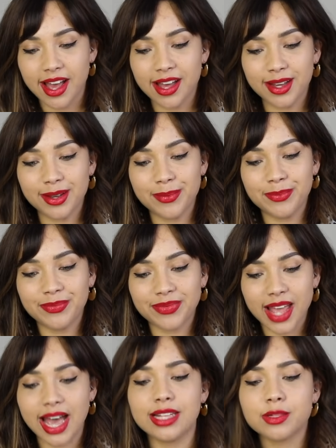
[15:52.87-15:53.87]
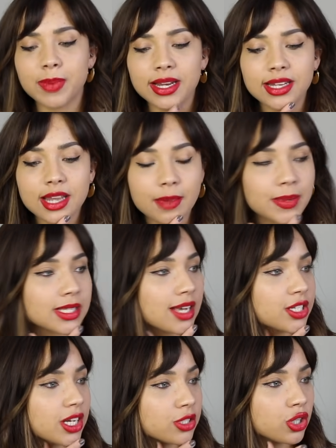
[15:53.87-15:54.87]
Um, and my lip is
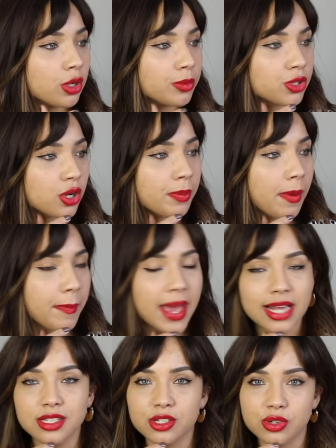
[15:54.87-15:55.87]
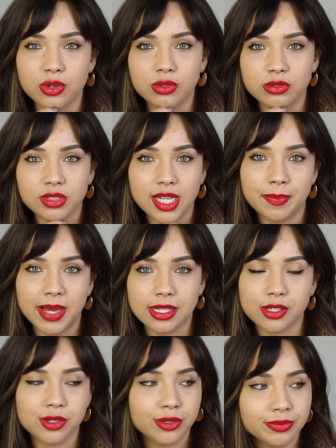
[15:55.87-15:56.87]
actually a Topshop pencil, lip
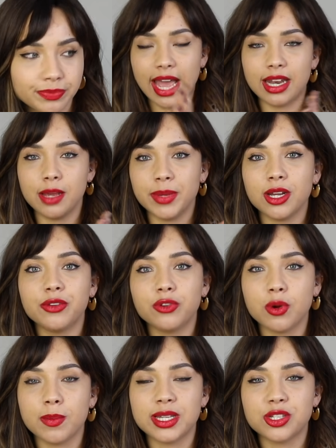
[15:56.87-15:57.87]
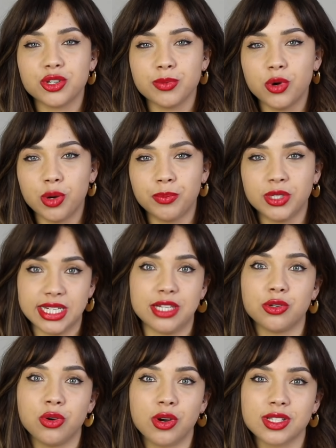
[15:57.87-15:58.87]
pencil. And let me know if you want me to do more body
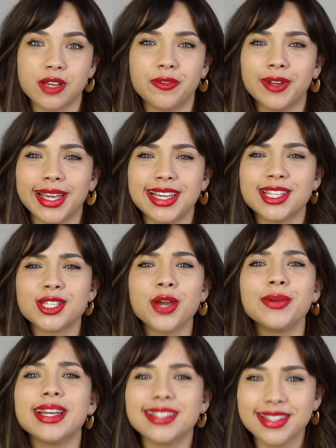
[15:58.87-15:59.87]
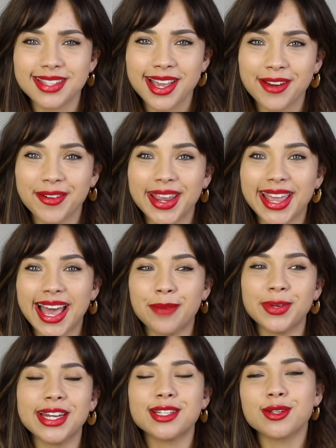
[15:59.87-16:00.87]
talks. I feel like it's so necessary
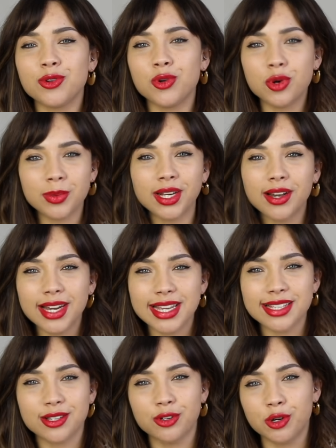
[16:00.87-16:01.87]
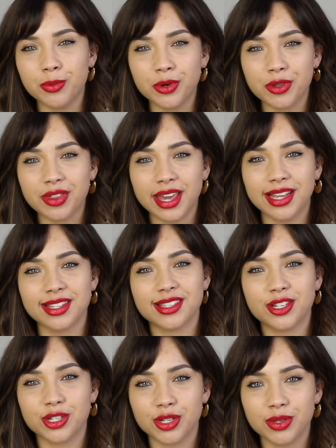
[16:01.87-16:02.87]
and we need normalise a lot more
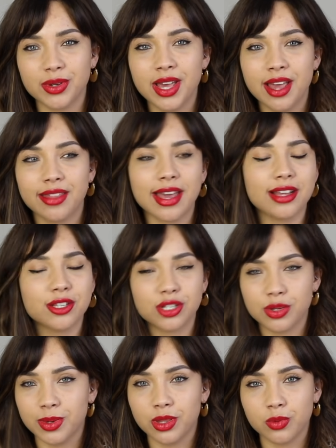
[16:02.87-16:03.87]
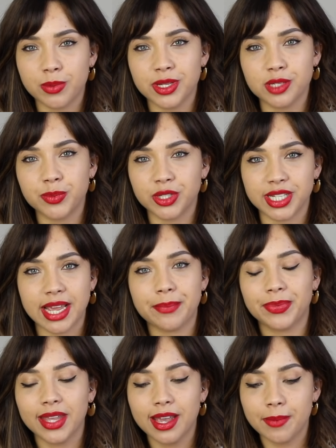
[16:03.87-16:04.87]
things to do that are to do with the woman's
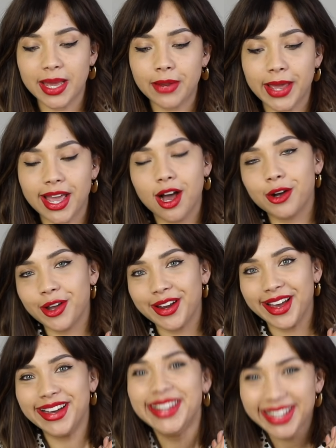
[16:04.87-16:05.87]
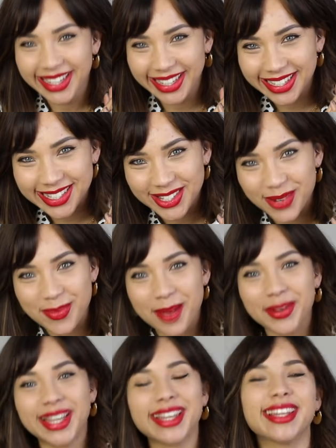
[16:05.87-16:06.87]
body. But anyway, I'll go now. I'll stop
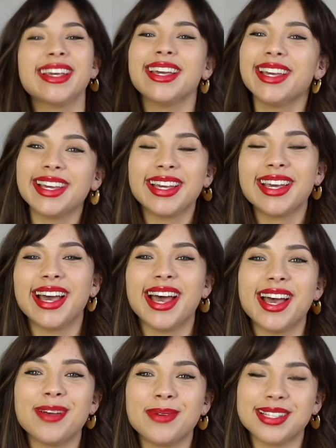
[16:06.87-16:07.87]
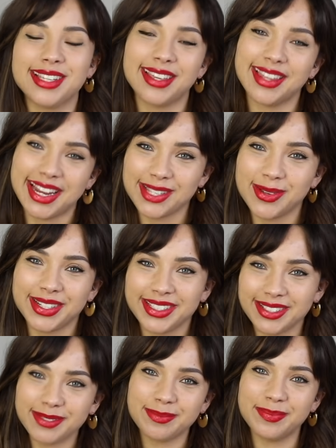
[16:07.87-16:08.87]
babbling. Um, I'll see you in the next
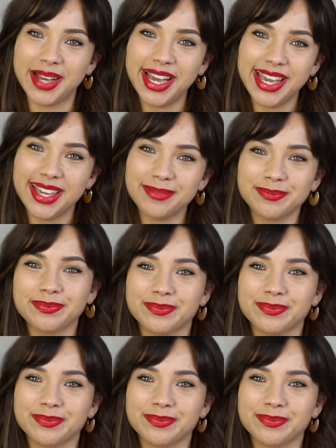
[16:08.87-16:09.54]
one. Bye.